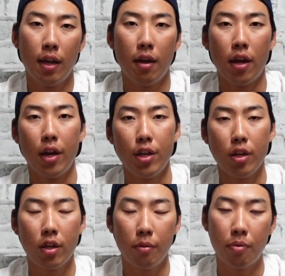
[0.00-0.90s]
You
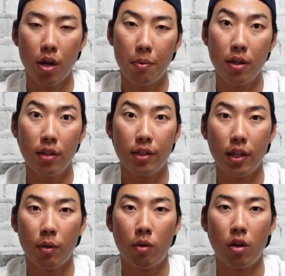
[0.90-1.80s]
could probably use
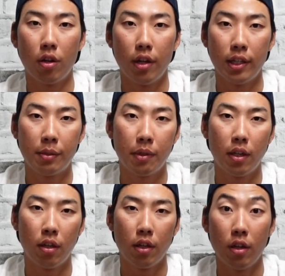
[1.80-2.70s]
walnut as well,